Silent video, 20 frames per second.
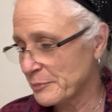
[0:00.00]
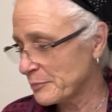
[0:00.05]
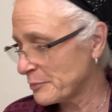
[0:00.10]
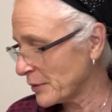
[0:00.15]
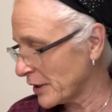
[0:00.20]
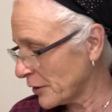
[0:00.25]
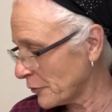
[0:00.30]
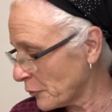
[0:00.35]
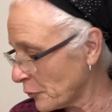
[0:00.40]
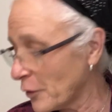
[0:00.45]

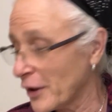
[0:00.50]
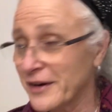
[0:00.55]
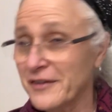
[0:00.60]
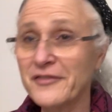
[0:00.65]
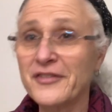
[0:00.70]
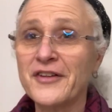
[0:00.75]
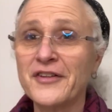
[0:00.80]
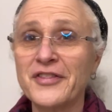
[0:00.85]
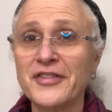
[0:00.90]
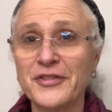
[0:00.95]
But one
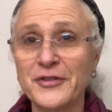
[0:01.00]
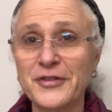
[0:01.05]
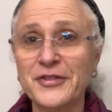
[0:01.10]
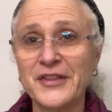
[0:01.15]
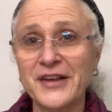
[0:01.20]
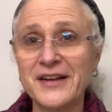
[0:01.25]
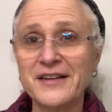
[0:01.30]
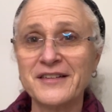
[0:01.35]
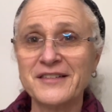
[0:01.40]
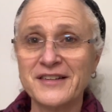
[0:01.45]
of the
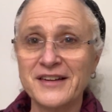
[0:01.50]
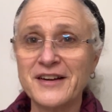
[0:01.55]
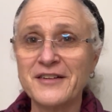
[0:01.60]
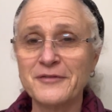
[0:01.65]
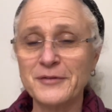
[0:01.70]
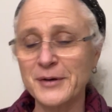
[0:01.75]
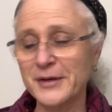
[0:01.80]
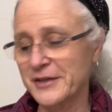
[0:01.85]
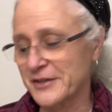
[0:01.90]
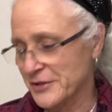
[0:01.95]
things that
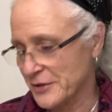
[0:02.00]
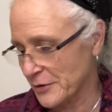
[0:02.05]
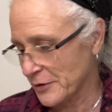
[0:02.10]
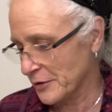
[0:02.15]
I'm going to show